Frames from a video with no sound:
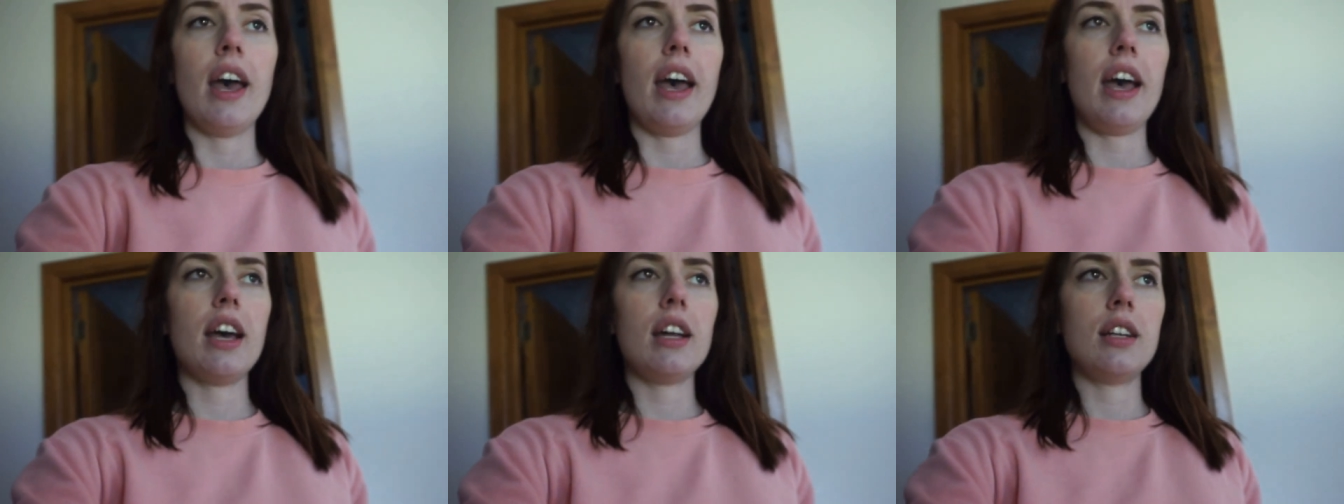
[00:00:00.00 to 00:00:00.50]

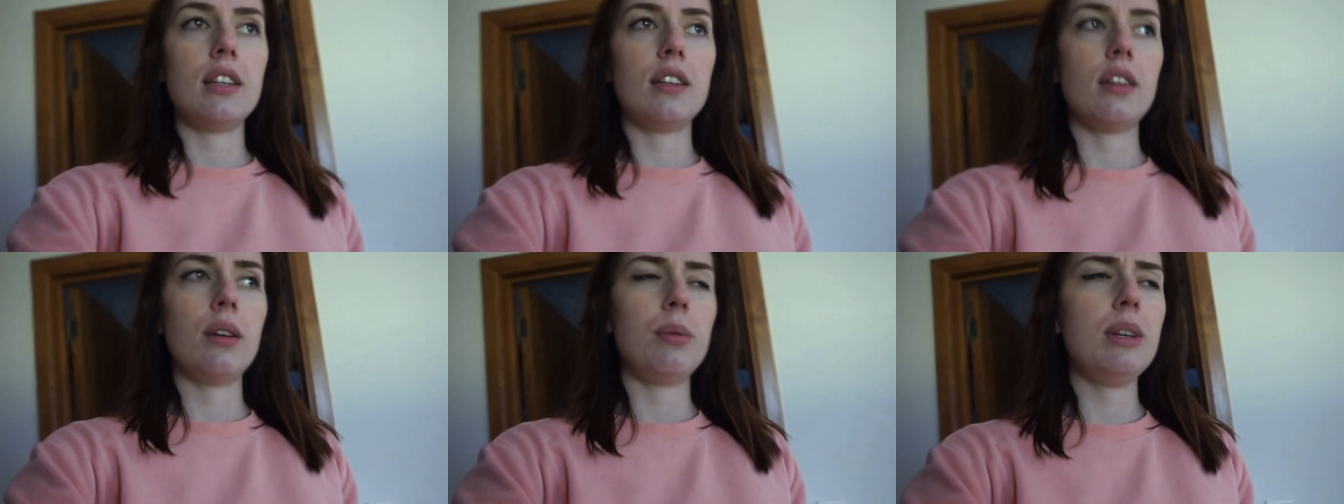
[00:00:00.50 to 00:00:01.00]
and
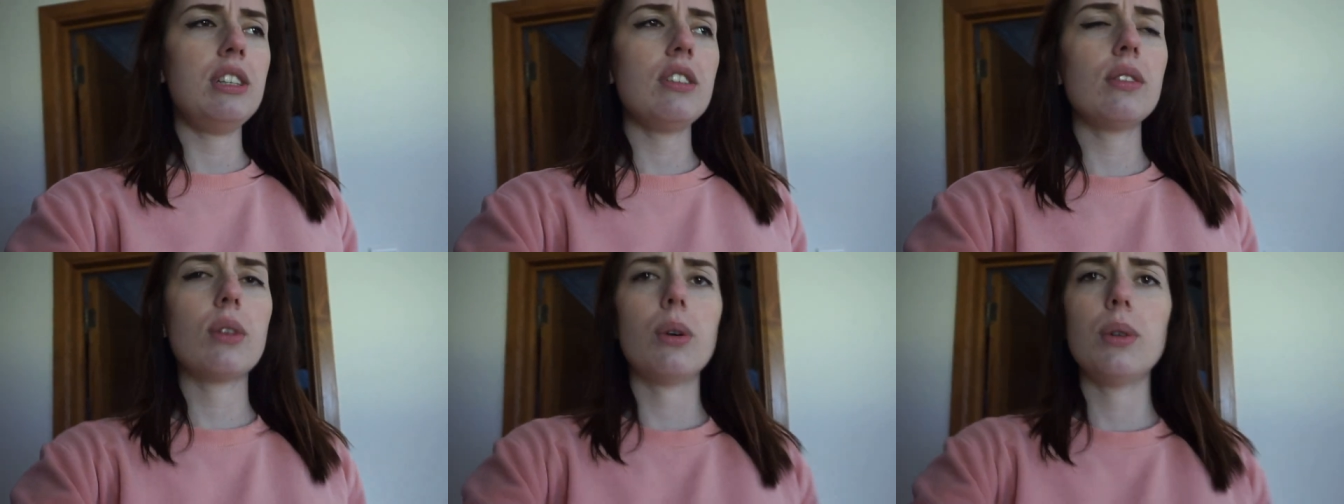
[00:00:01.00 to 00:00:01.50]
we
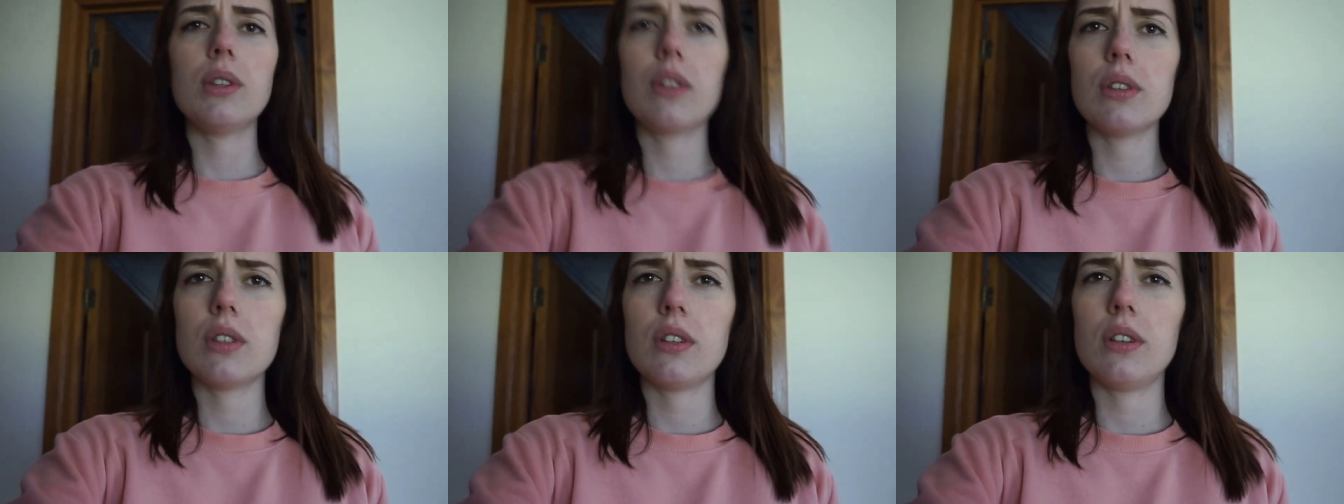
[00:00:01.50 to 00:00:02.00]
just always
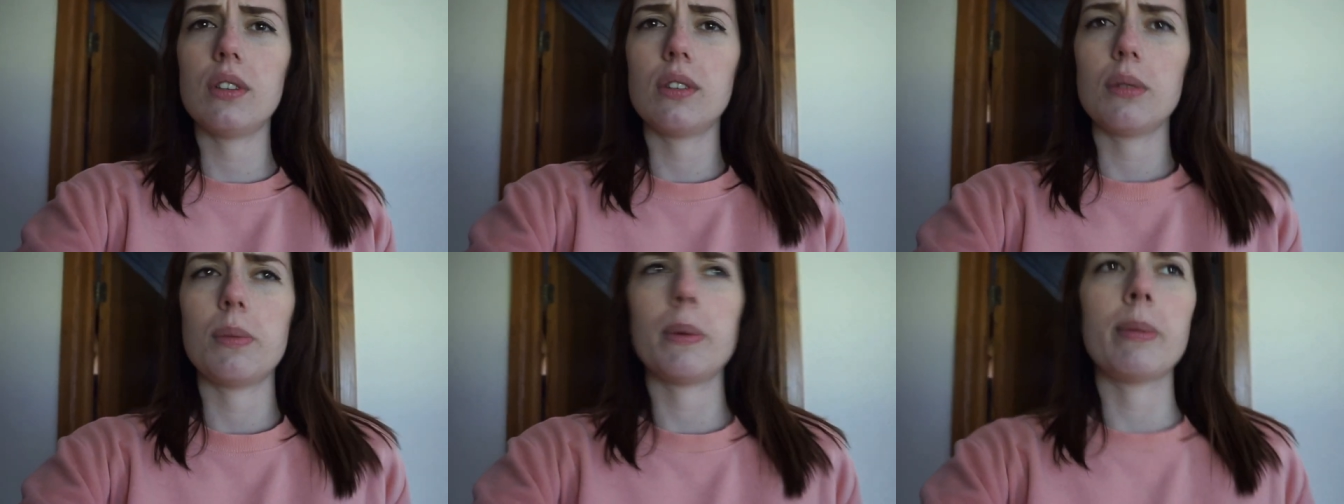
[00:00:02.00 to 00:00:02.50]
go to the
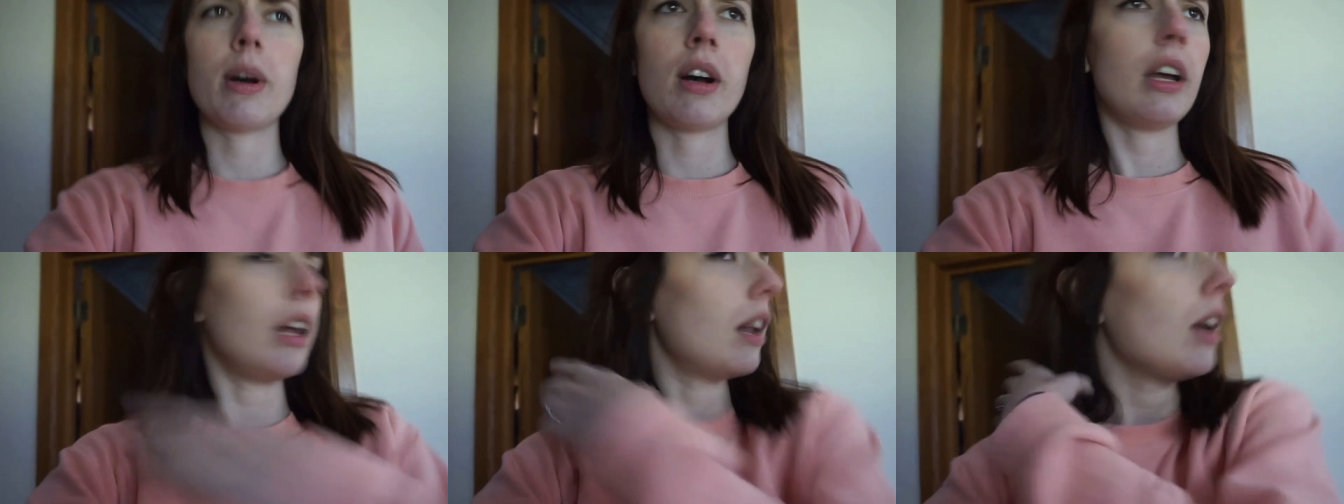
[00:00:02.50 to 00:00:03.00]

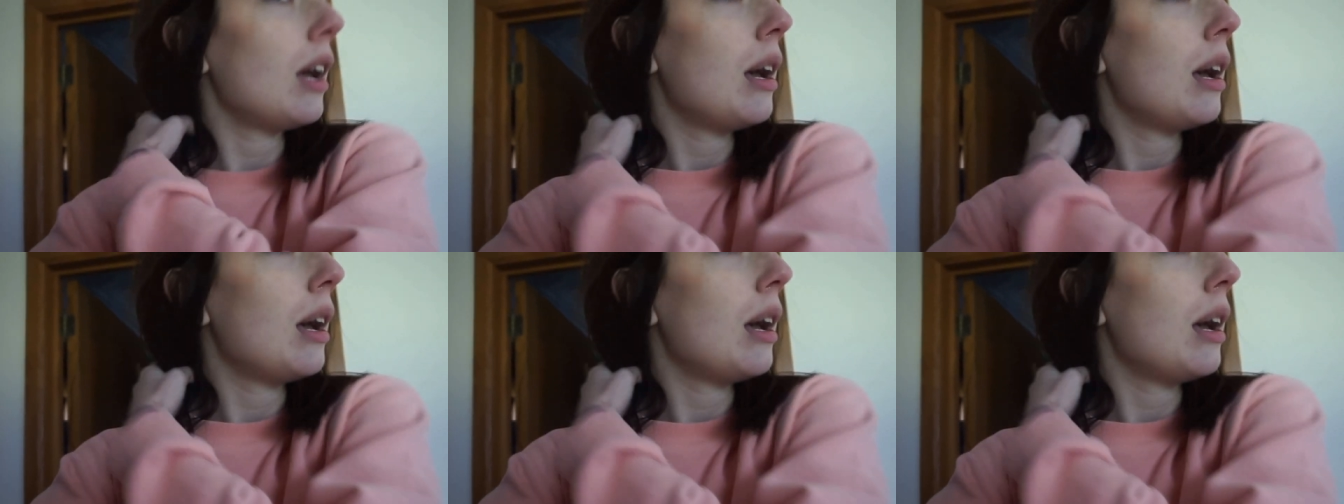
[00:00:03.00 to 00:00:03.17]
supermarket